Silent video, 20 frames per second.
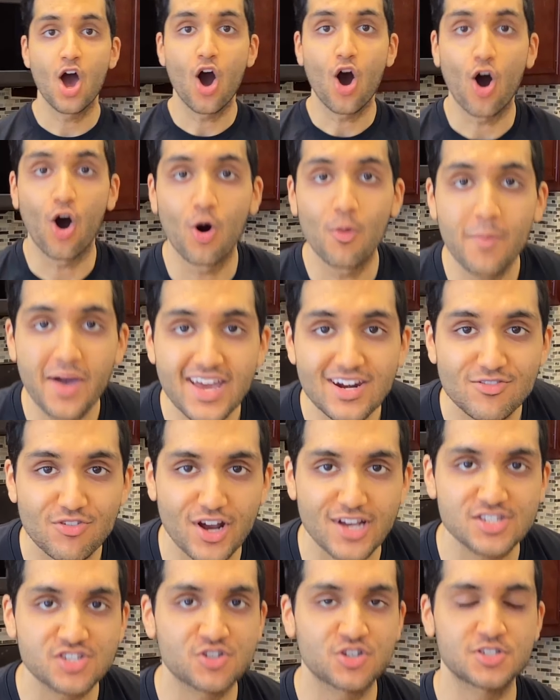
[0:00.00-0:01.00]
Homemade
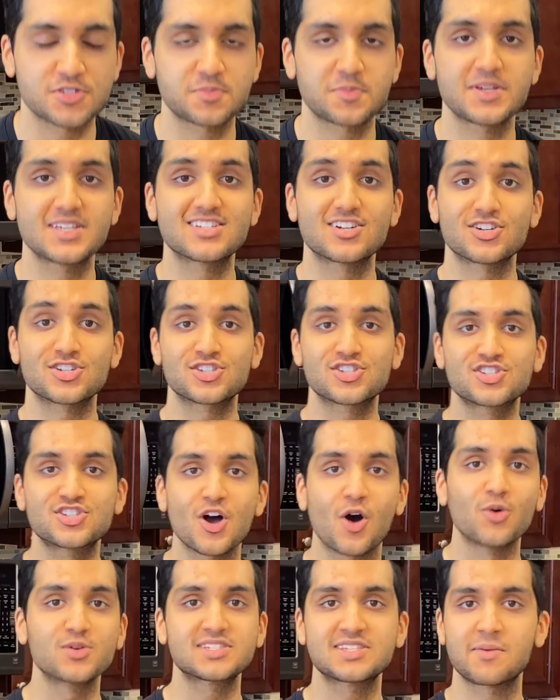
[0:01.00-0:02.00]
Rice Krispies are
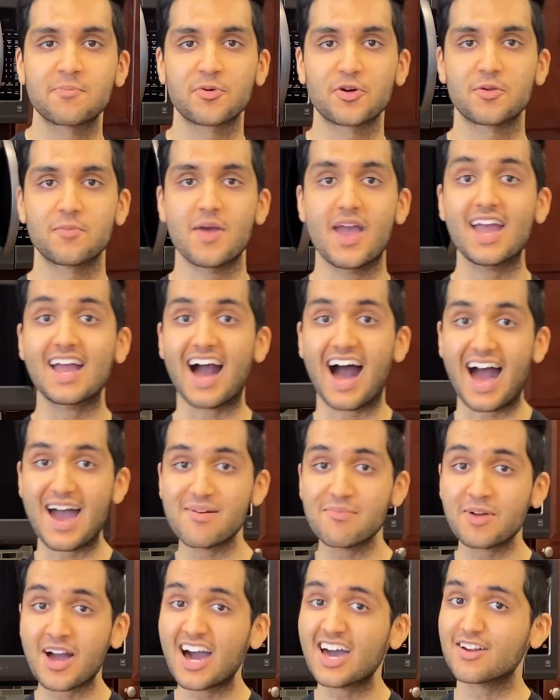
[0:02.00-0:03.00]
so simple to make. I
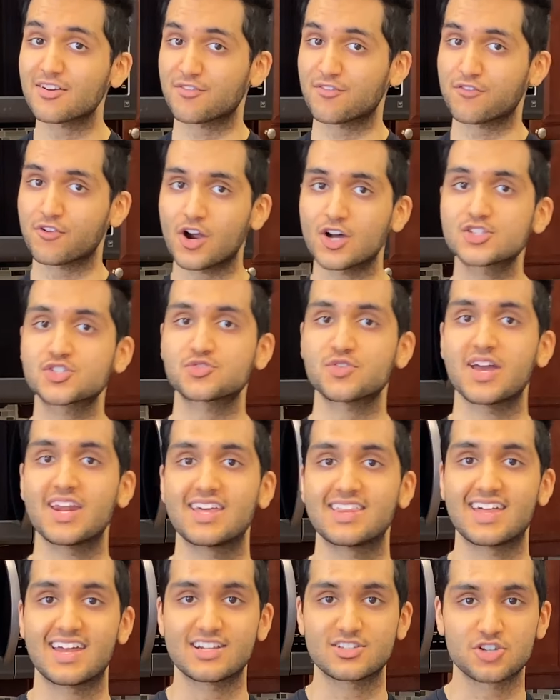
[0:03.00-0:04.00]
am kind of
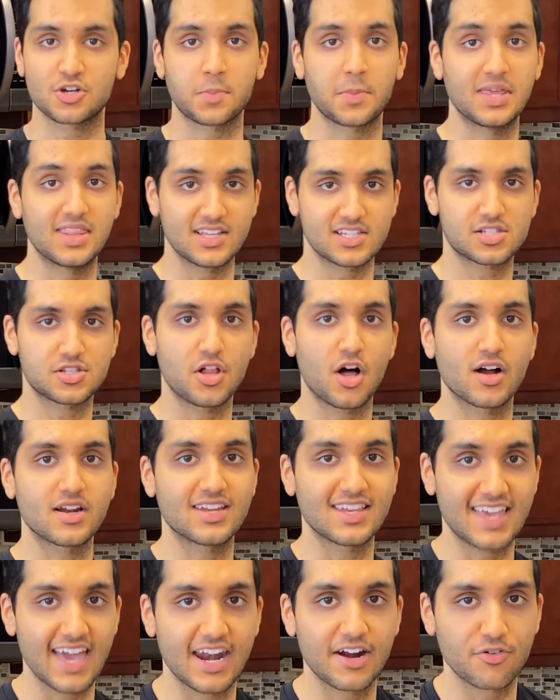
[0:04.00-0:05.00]
frustrated that it took me this long to
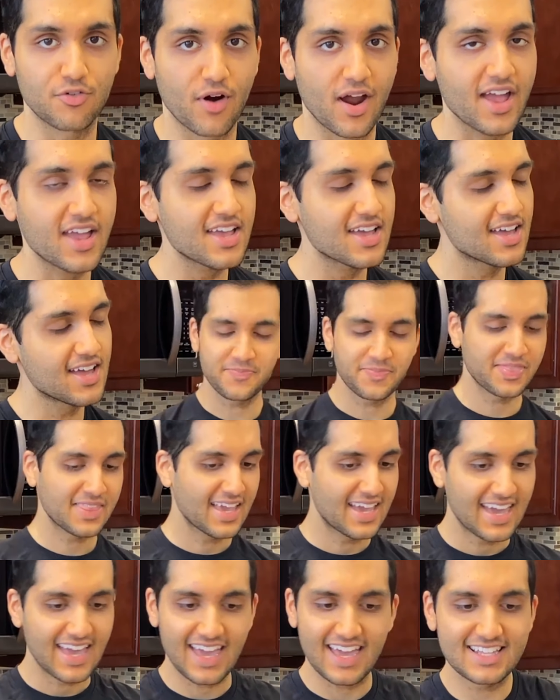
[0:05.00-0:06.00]
get it right.
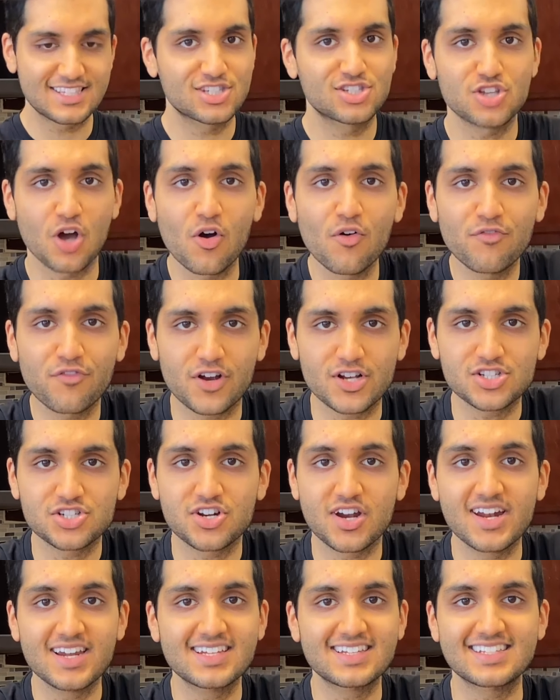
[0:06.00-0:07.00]
It's so
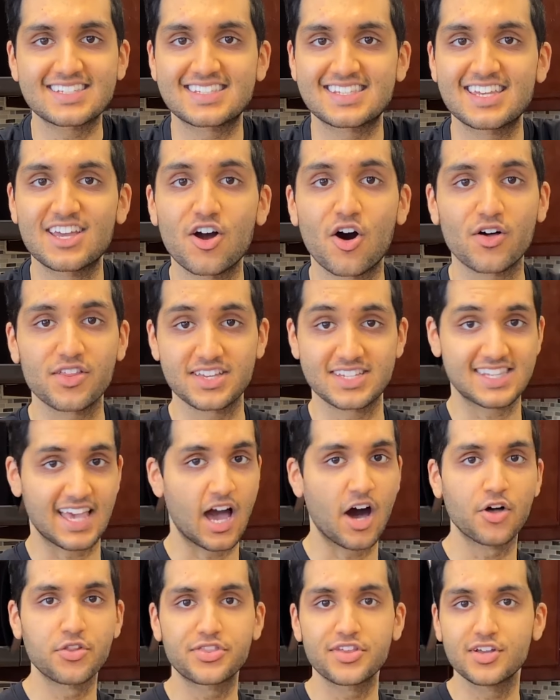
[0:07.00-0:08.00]
frustrating to see all these
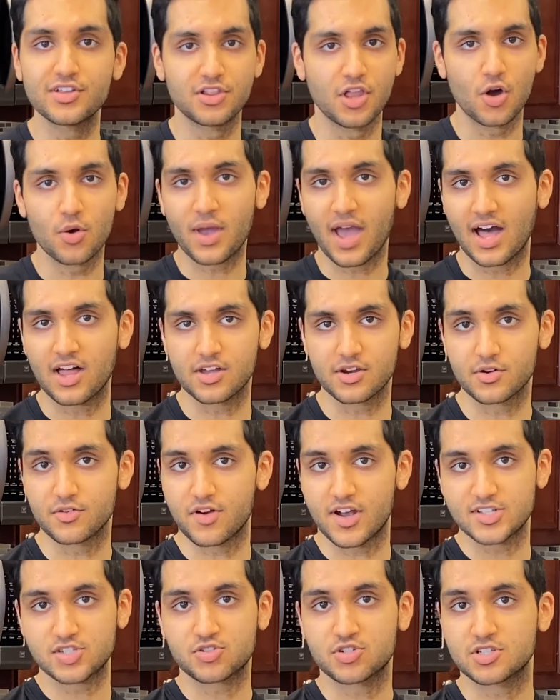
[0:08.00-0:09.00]
healthy, low-calorie
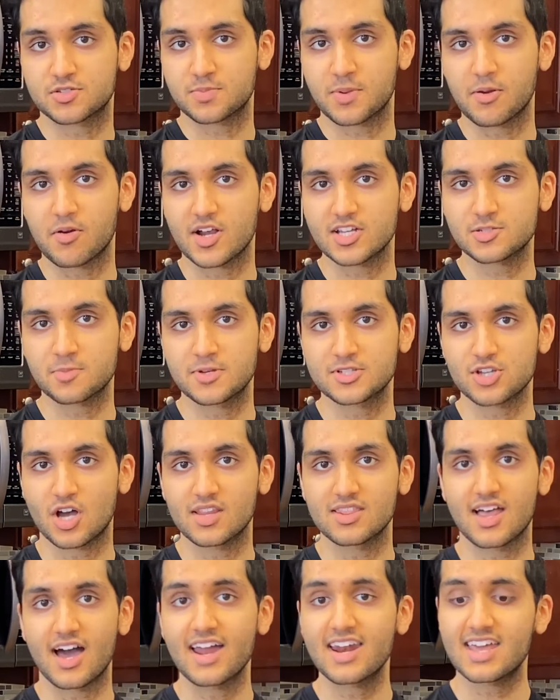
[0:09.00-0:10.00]
Rice Krispie recipes
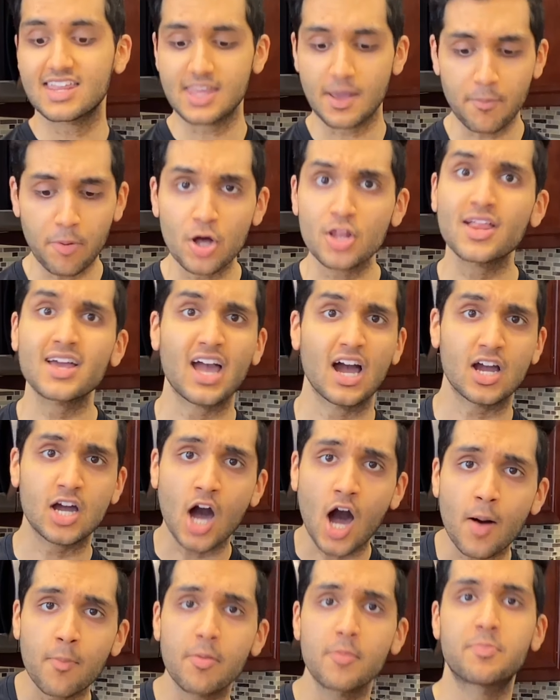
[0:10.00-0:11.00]
online, and they put like a
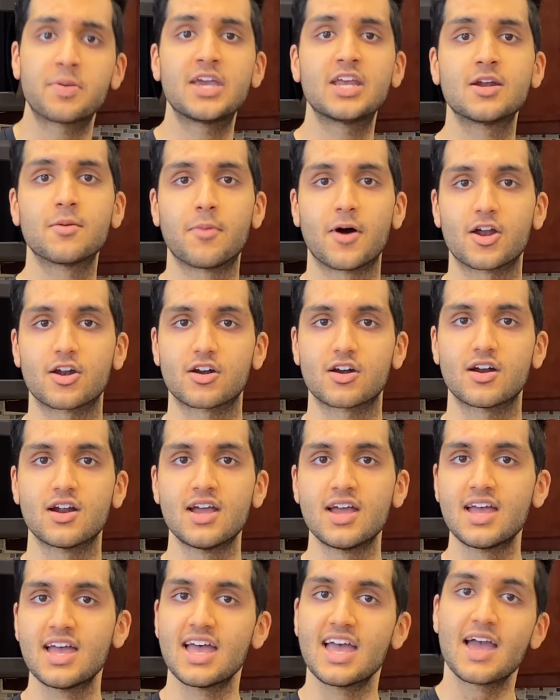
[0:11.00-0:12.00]
cup of peanut butter,
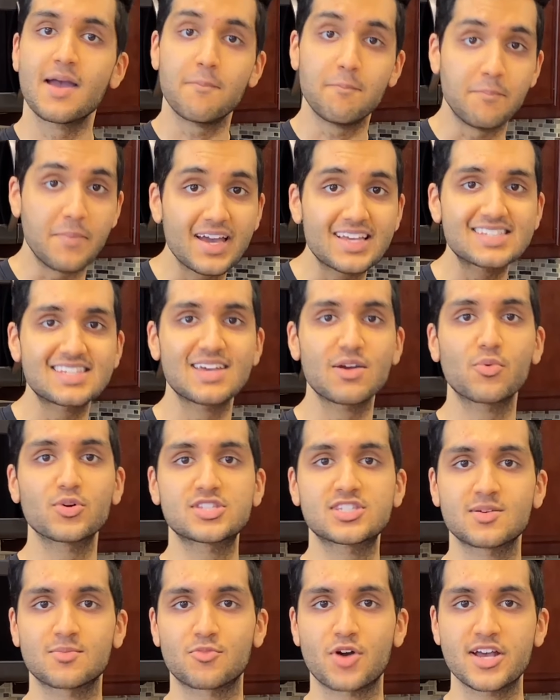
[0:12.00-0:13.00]
mix it with
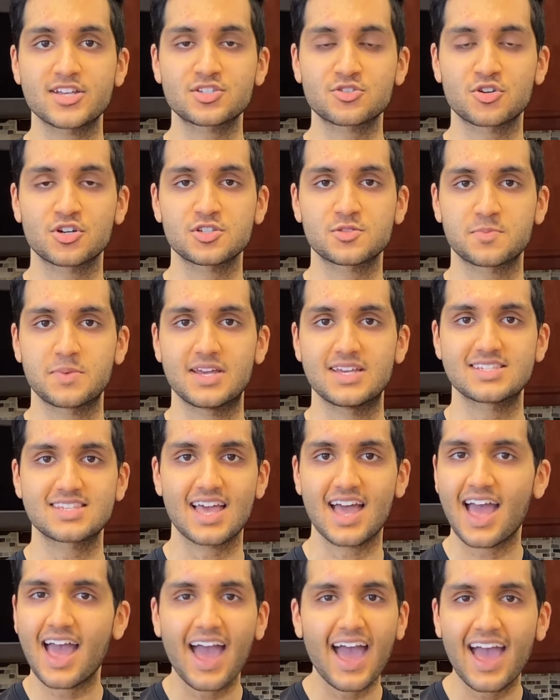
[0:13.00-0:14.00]
some Rice Krispies,
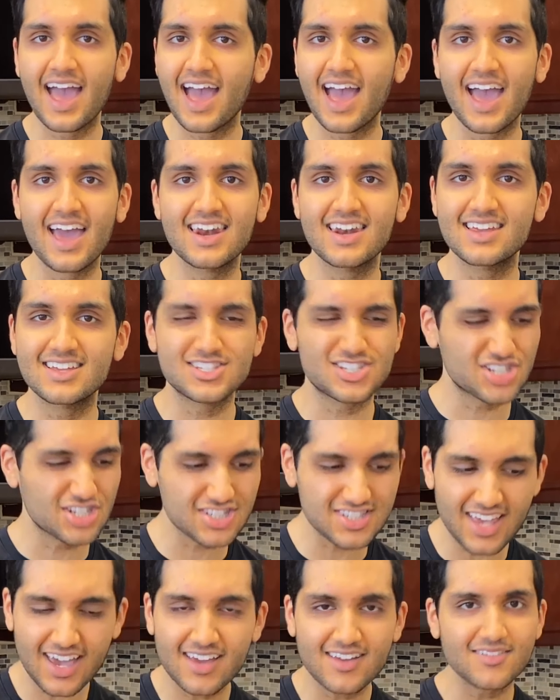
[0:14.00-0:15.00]
and it's just
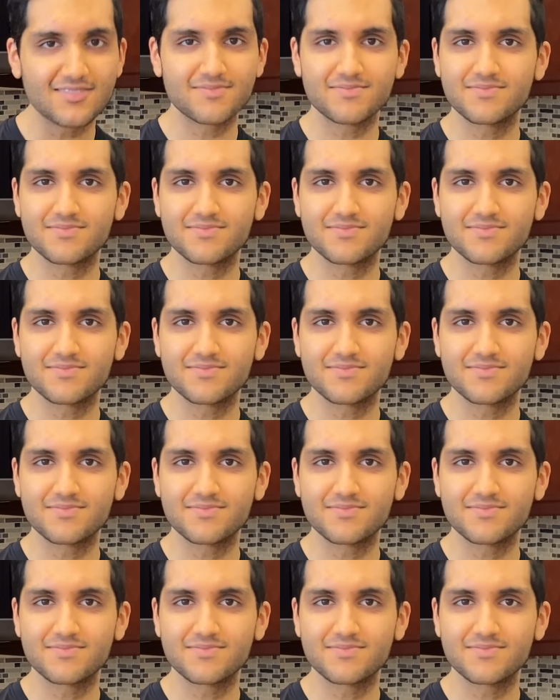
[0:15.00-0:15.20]
like,